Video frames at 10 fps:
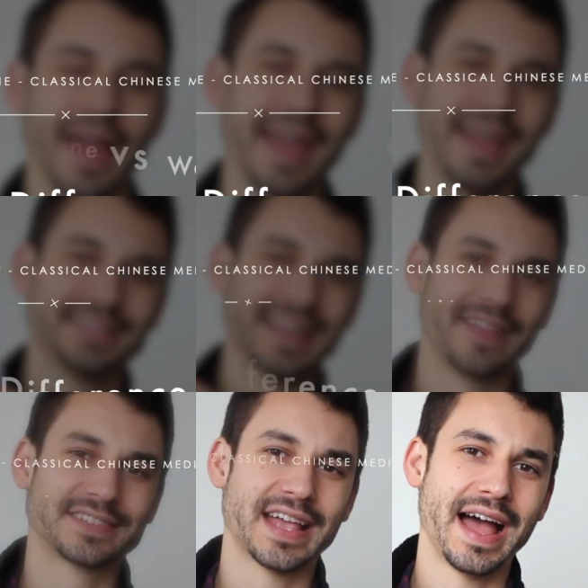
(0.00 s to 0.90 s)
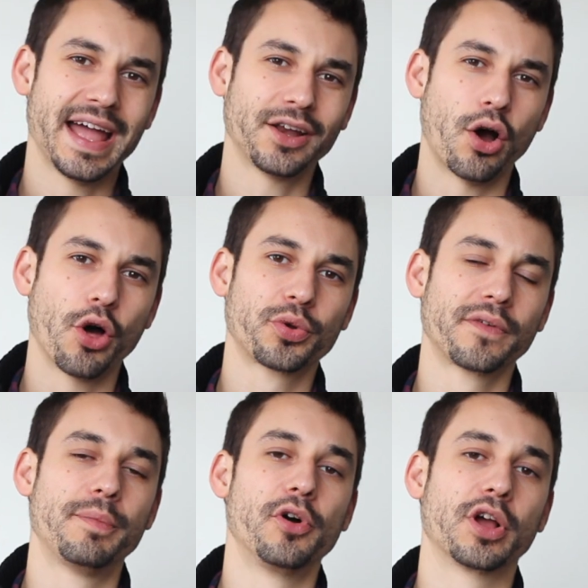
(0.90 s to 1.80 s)
Hey, it's Alex Heyne, author
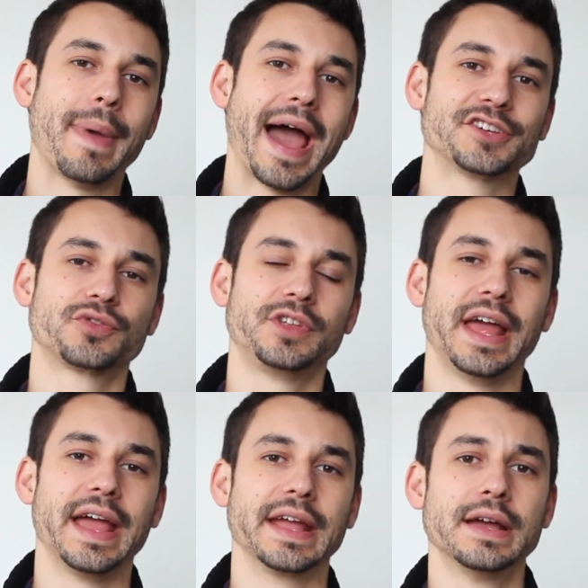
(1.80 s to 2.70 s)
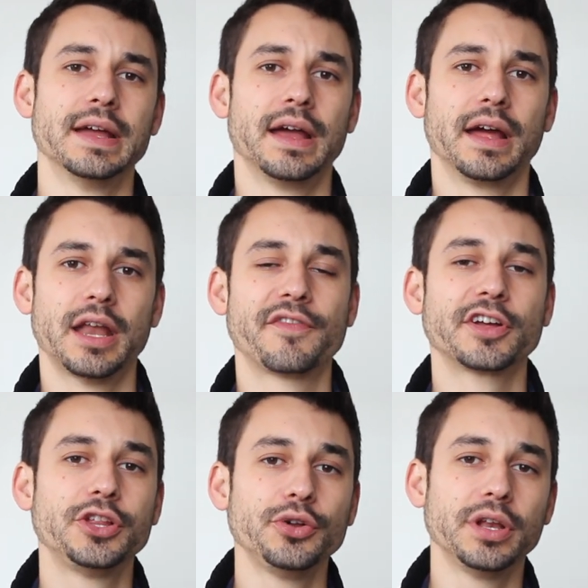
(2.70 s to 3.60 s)
of the book Master the Day. Now, I've
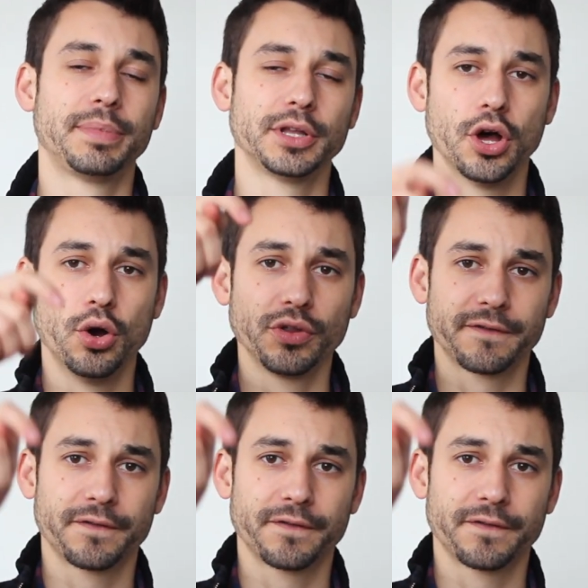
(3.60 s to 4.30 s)
included below the